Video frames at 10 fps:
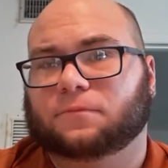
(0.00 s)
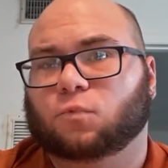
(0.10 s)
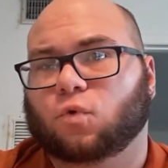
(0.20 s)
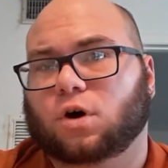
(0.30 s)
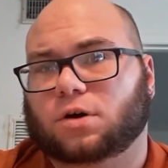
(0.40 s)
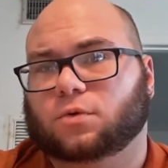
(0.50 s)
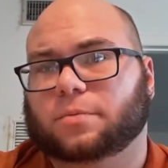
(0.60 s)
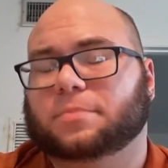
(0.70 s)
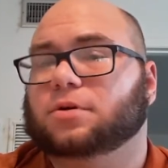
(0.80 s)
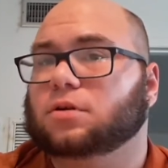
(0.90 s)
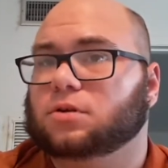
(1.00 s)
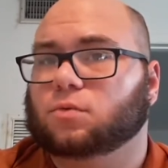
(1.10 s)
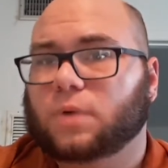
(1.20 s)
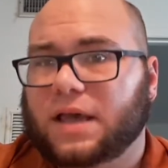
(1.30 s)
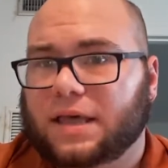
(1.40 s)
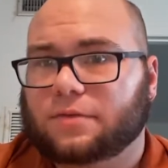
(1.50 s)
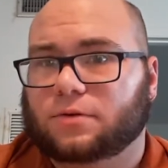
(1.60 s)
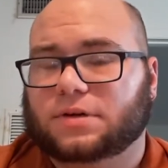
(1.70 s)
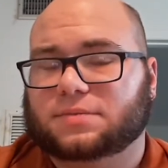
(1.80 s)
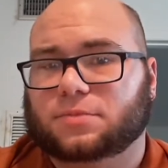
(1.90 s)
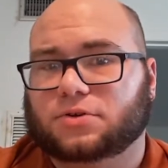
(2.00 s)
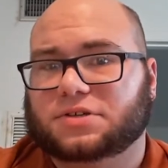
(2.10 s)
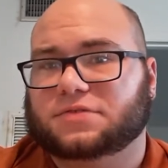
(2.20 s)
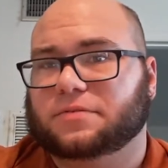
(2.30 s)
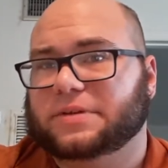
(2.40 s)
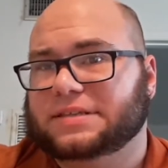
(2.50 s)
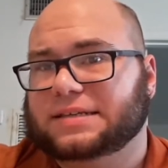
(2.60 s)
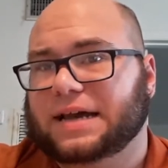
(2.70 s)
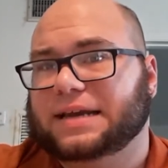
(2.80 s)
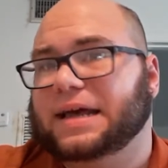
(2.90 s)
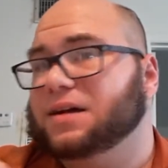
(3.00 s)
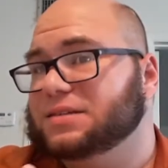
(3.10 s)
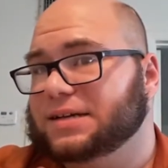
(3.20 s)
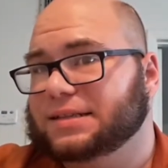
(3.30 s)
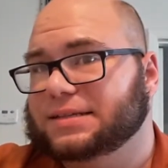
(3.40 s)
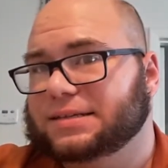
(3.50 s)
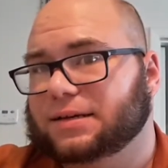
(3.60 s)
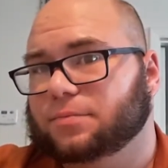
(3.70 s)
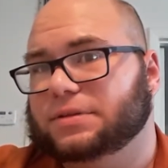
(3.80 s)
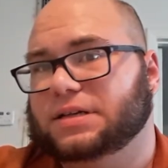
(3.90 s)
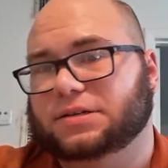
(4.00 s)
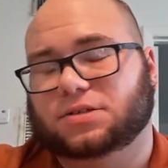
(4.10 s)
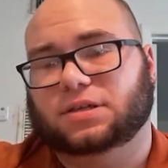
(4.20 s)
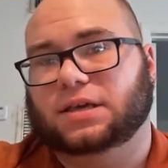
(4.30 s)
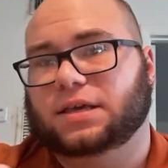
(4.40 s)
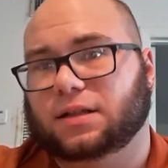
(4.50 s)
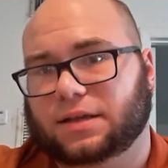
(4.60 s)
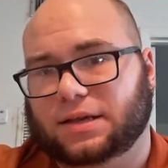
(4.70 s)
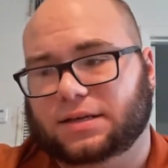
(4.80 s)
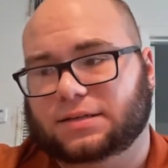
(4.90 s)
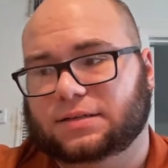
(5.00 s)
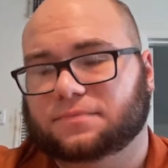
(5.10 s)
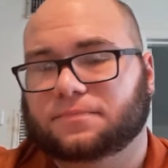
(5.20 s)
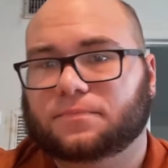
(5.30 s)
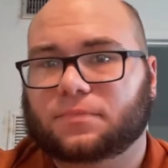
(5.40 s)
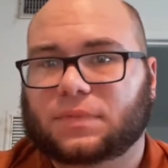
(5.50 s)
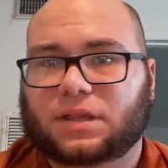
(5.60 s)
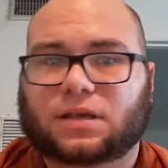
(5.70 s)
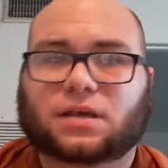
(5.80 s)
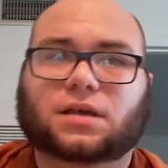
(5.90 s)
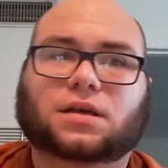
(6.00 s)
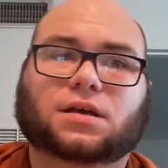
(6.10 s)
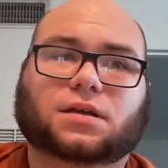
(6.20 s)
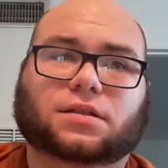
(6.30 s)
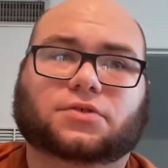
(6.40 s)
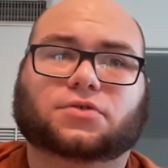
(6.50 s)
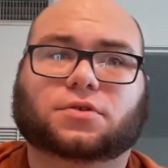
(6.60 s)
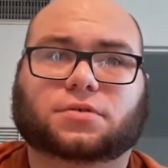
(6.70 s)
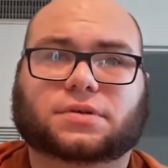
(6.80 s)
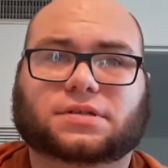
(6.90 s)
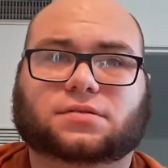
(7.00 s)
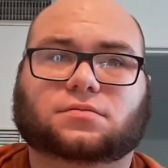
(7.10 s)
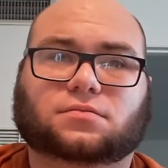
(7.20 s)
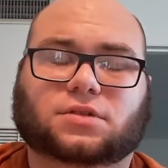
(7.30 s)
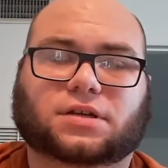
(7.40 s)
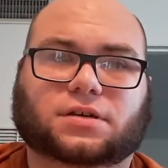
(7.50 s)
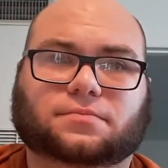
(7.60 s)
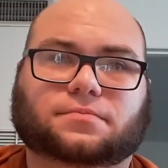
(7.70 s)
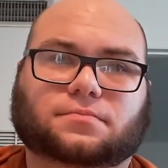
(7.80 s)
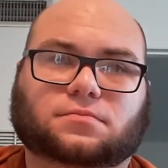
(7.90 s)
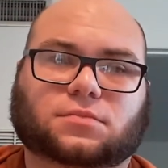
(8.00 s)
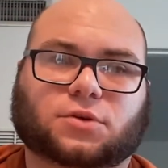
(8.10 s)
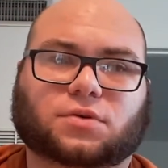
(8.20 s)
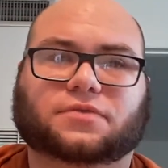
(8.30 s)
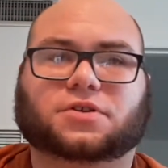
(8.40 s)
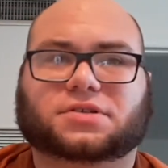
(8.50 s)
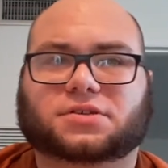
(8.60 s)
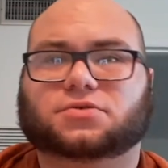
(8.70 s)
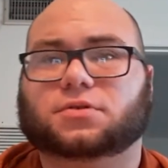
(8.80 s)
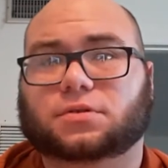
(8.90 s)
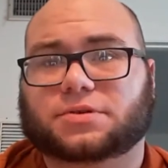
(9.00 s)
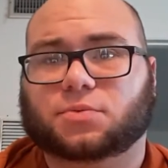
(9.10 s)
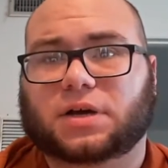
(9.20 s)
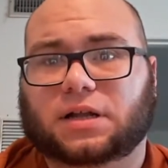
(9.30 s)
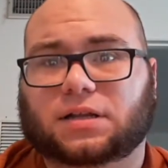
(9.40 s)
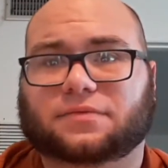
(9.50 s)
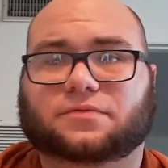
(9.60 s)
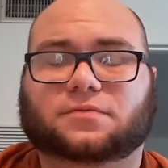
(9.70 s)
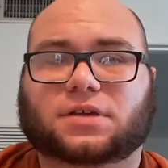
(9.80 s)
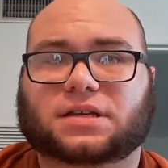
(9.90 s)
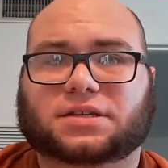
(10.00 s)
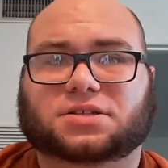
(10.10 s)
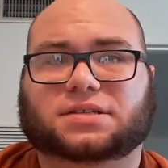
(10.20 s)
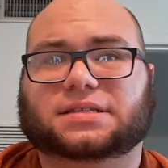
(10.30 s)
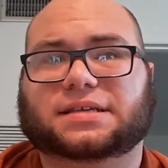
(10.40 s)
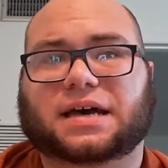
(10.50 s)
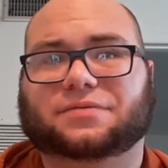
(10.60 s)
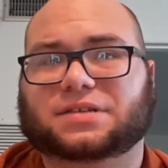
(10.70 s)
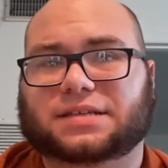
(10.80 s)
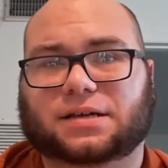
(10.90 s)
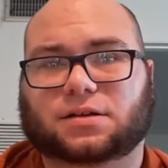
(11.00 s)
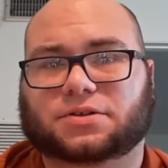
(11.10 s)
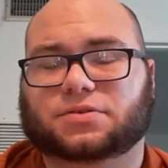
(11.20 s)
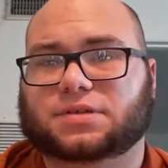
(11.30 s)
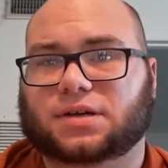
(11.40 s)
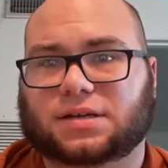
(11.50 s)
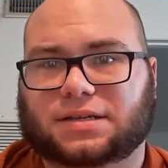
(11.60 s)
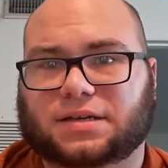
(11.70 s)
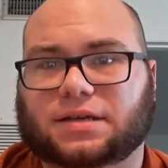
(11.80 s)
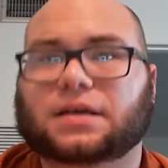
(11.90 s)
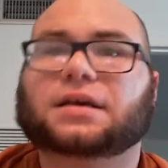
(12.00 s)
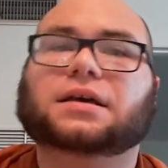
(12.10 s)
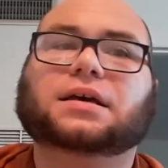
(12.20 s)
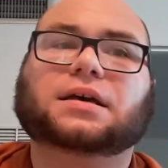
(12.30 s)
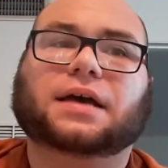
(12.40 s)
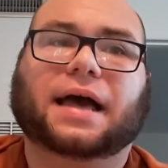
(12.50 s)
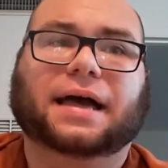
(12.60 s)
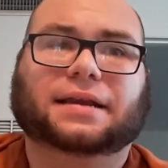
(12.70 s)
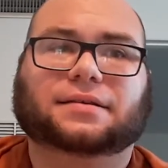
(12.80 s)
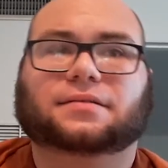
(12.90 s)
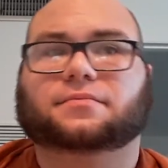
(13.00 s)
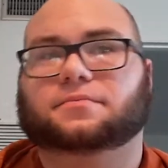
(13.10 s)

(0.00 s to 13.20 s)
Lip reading: water will be pulled away through osmosis from inside to outside the cell, potentially killing it. The reverse is true as well. If the conditions inside of a cell are too salty and